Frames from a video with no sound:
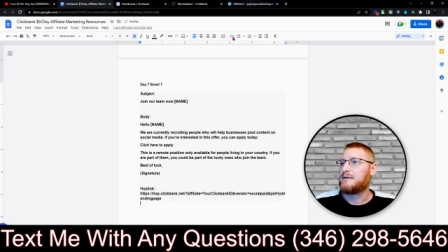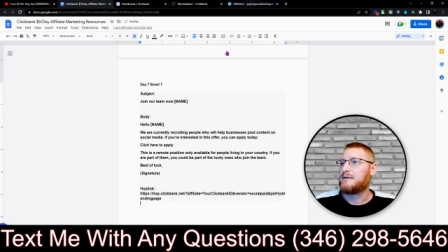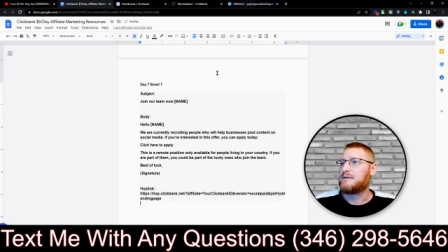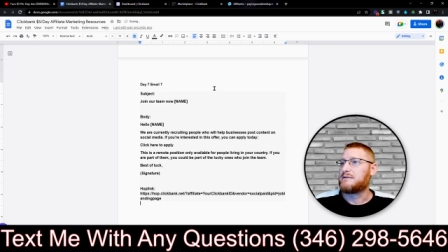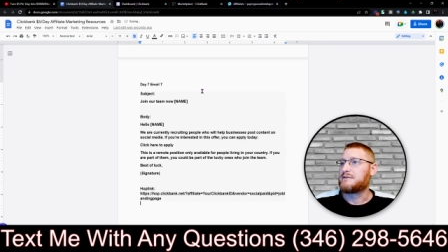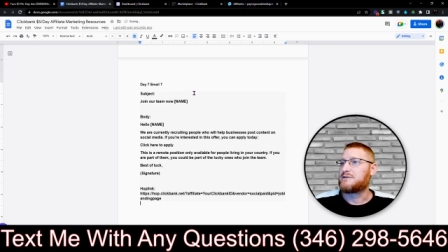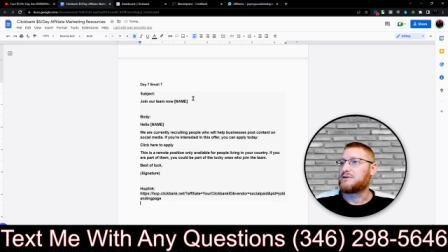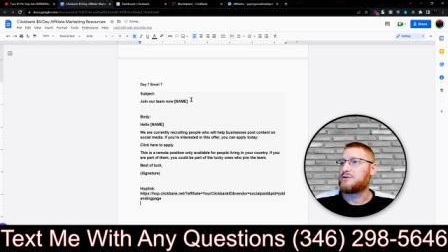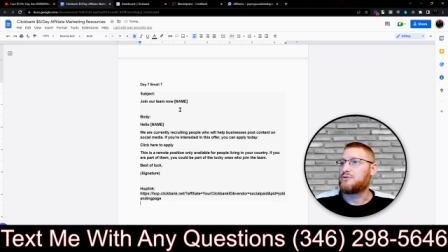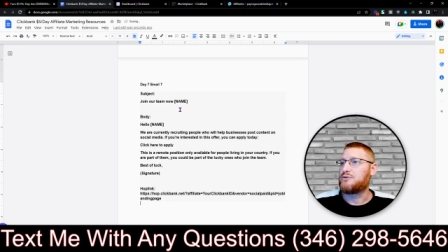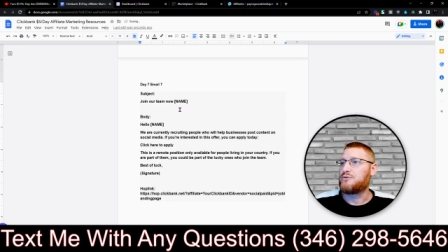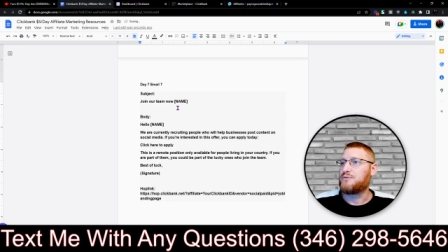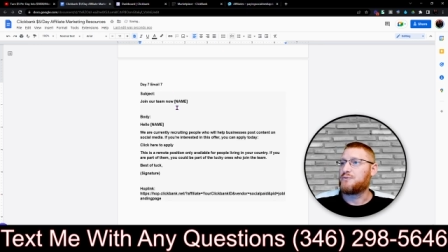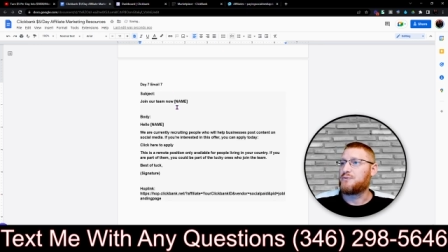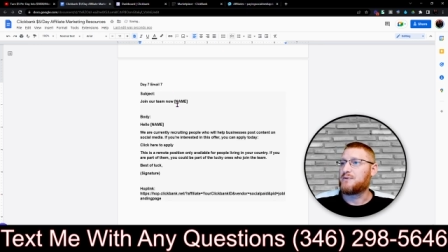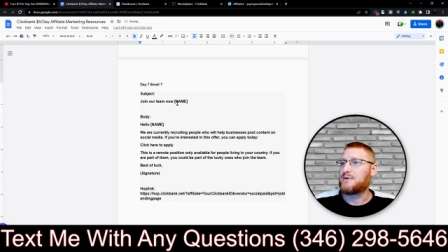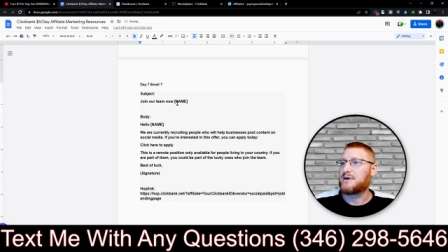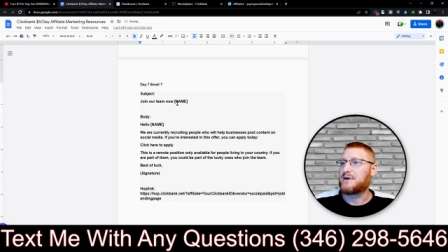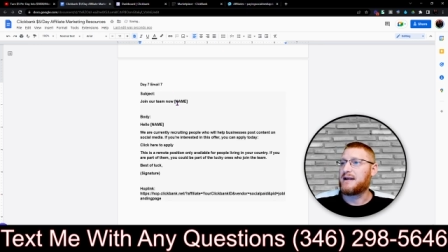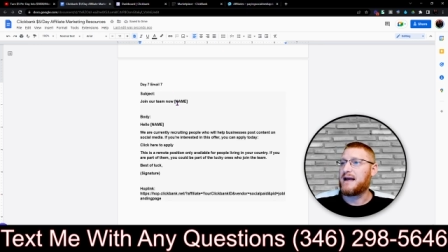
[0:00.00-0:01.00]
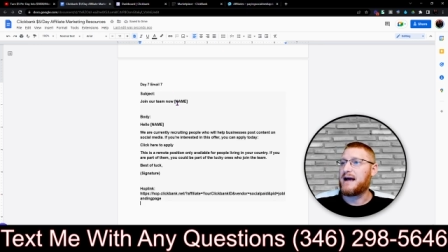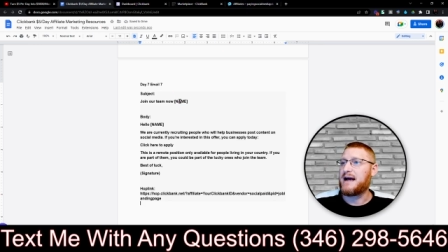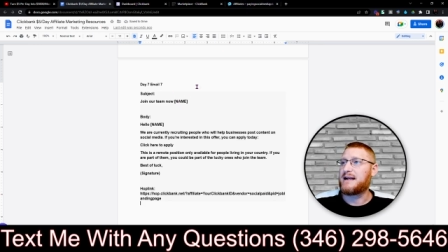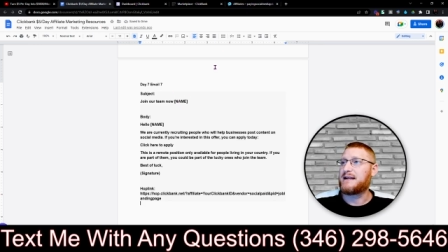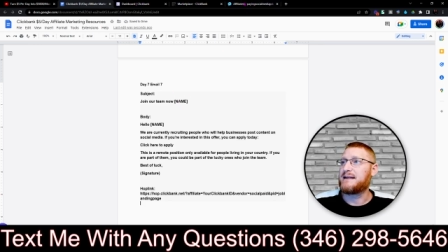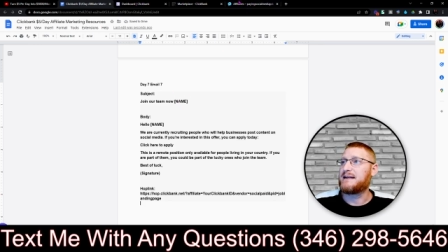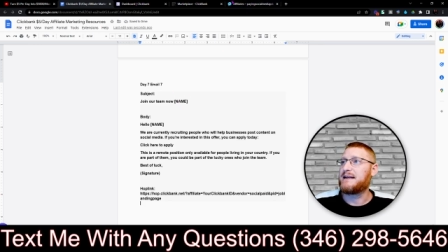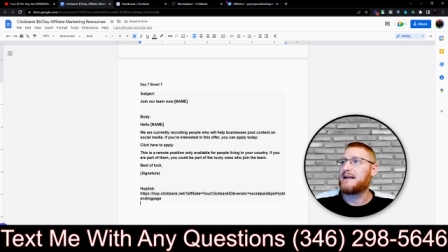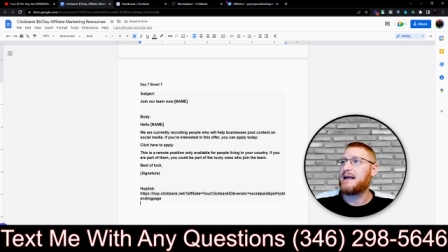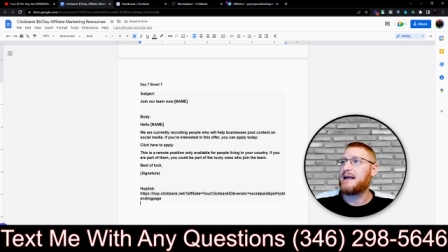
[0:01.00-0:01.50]
So we're gonna add
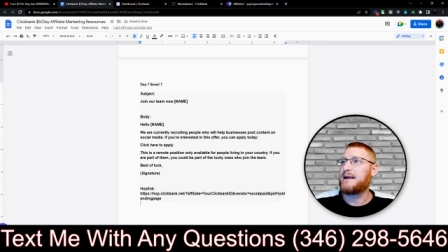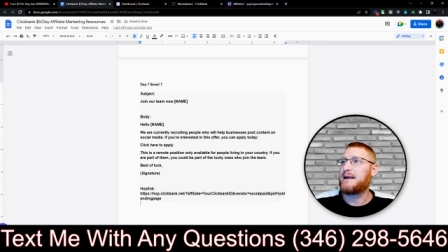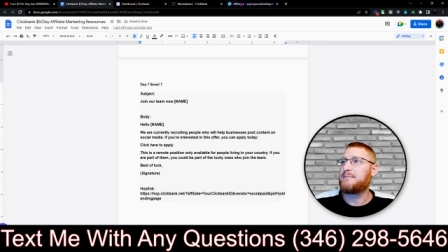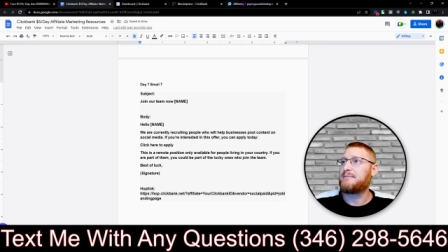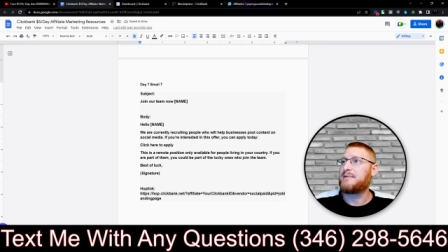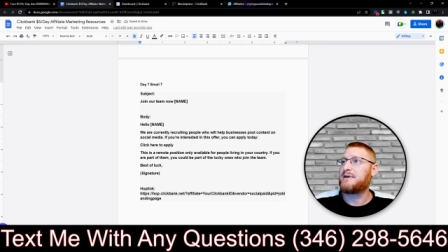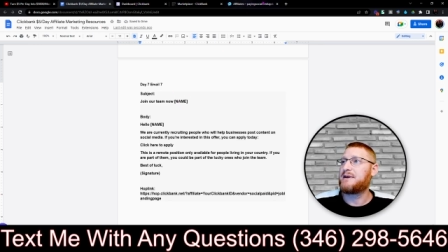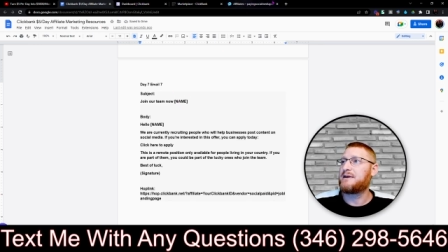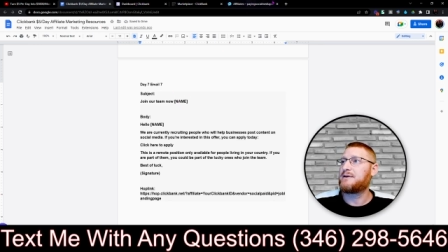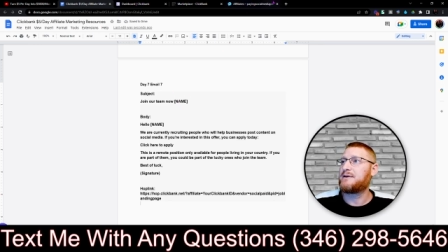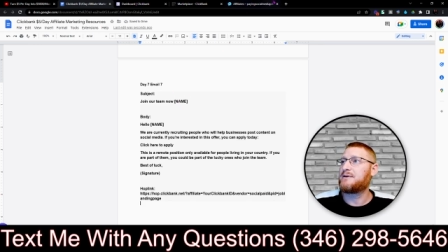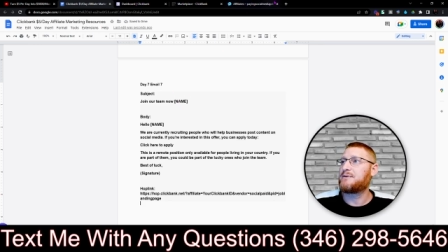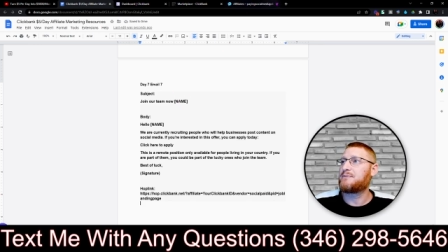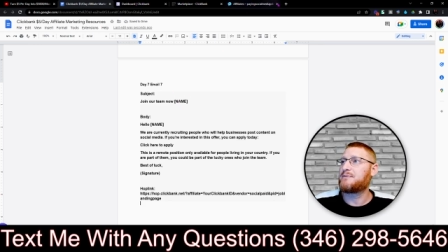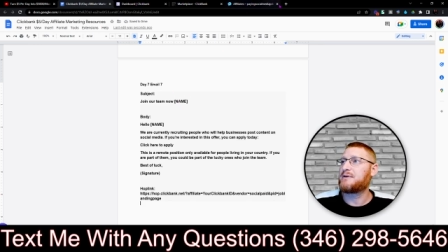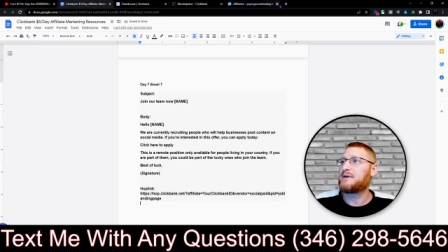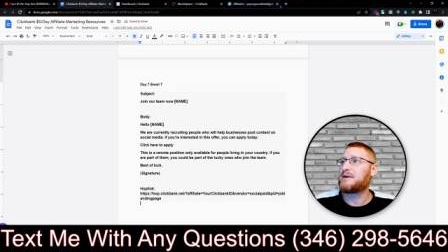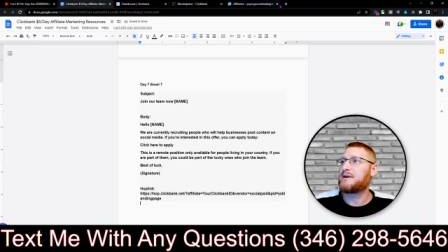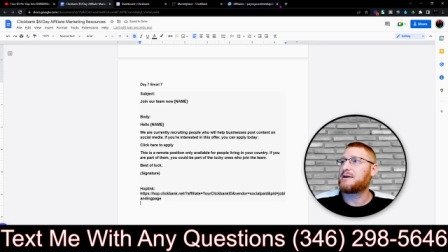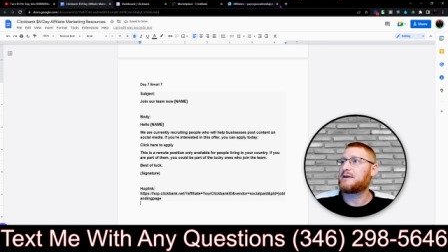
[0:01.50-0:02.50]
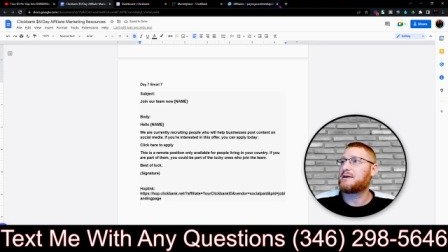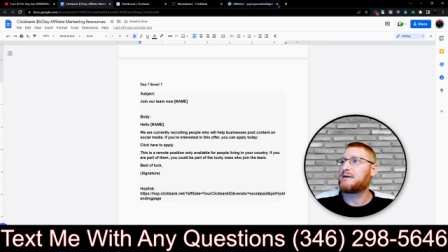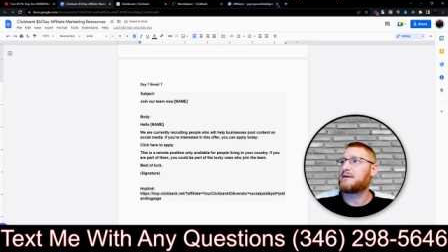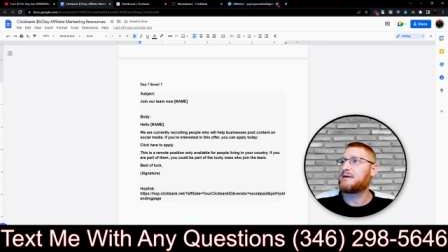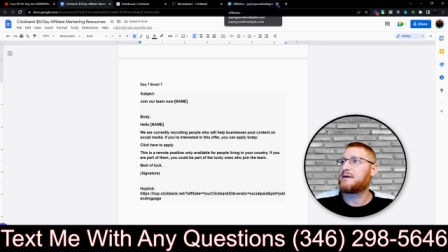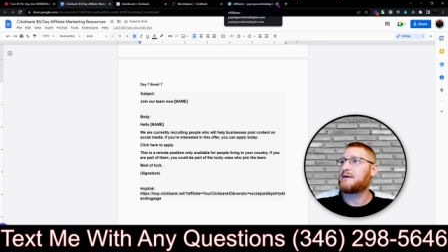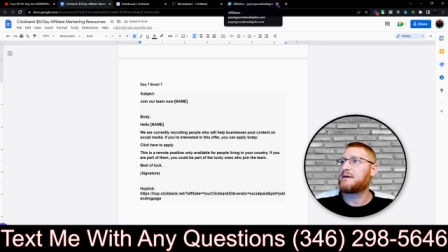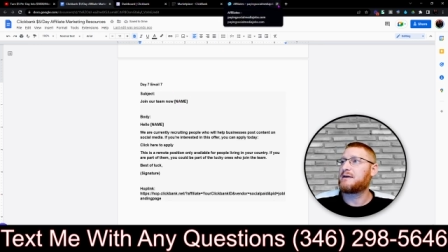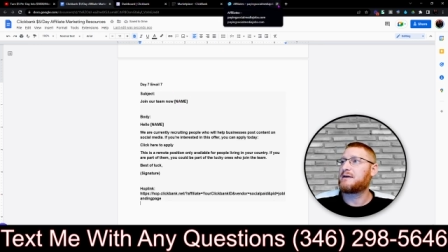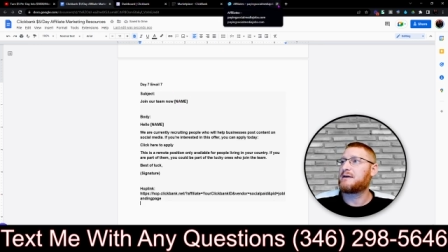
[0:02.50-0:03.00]
a name here. We're gonna
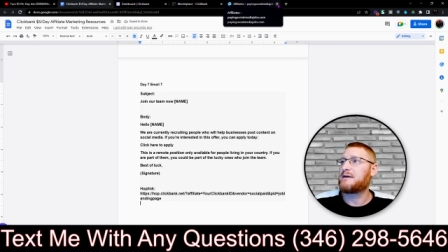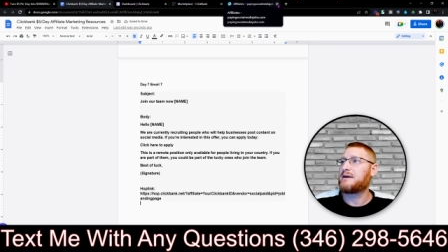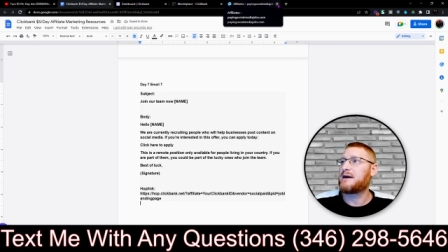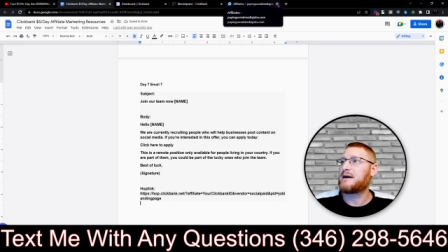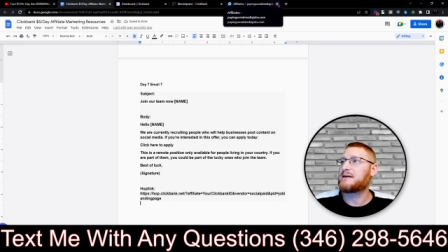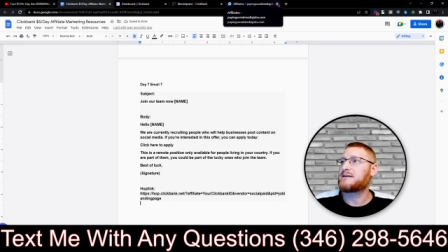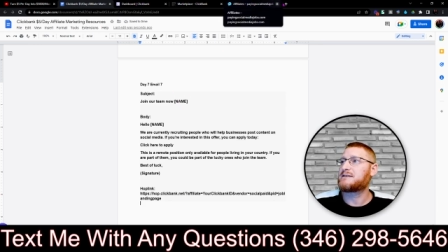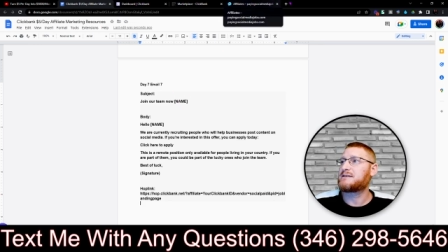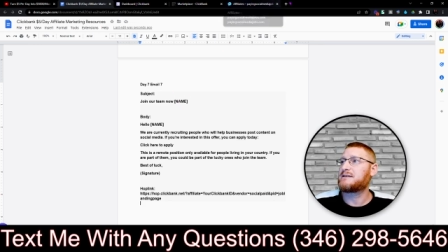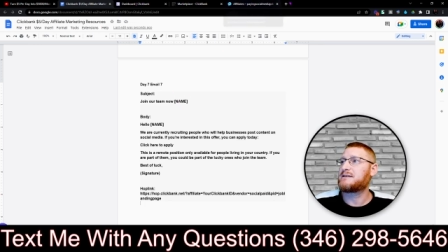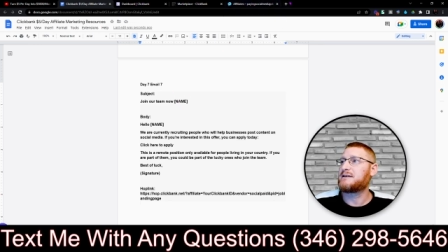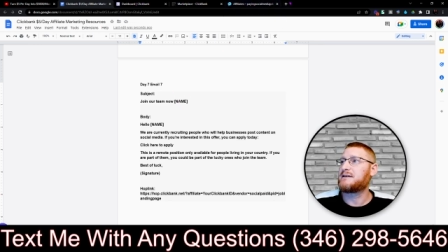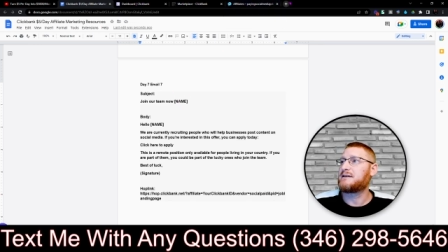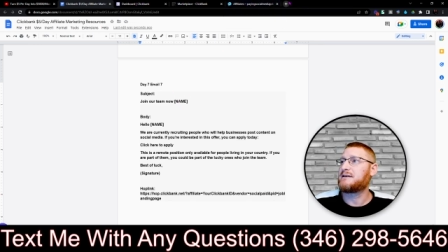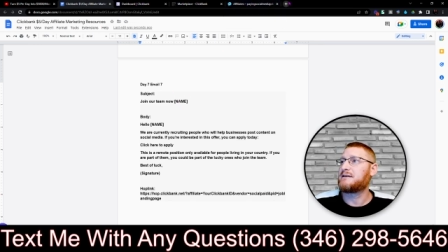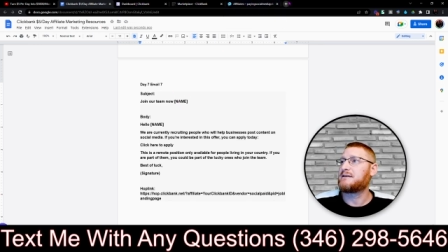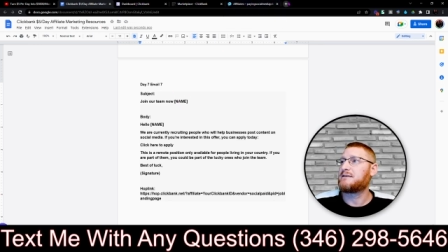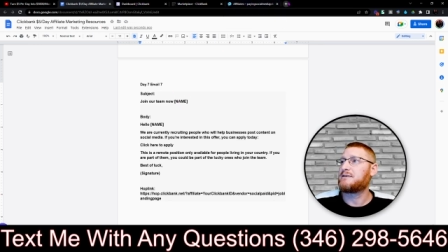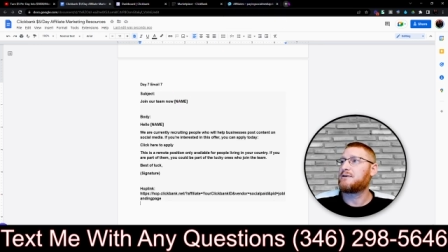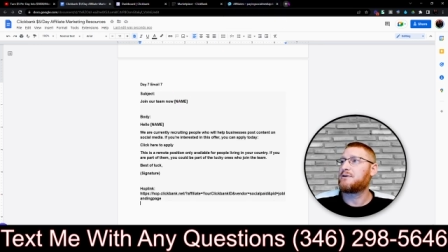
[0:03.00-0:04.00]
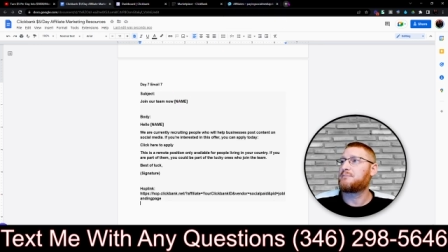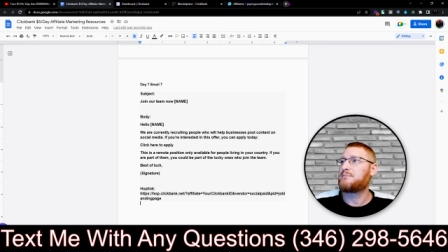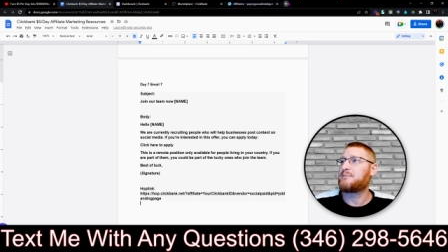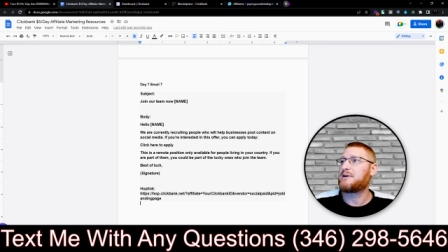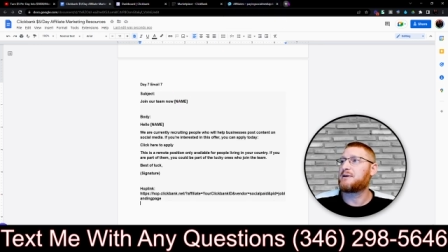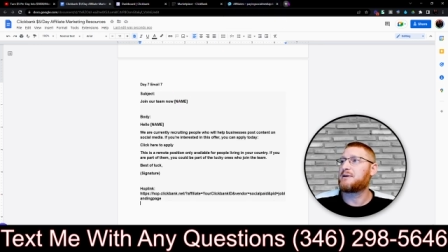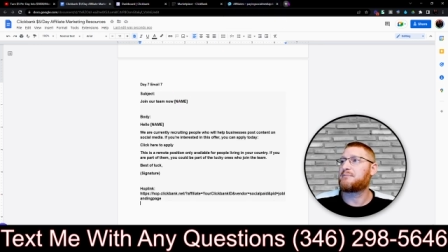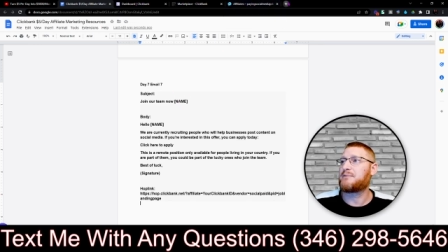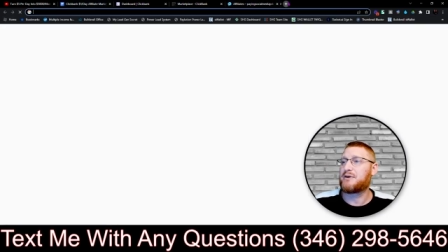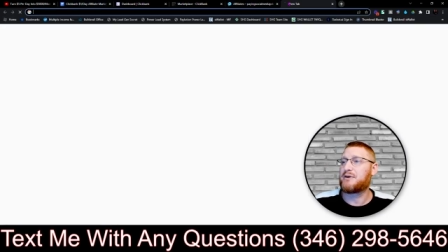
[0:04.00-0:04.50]
actually open
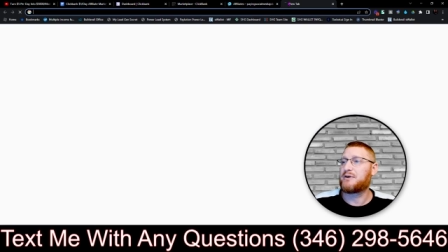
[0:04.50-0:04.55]
up our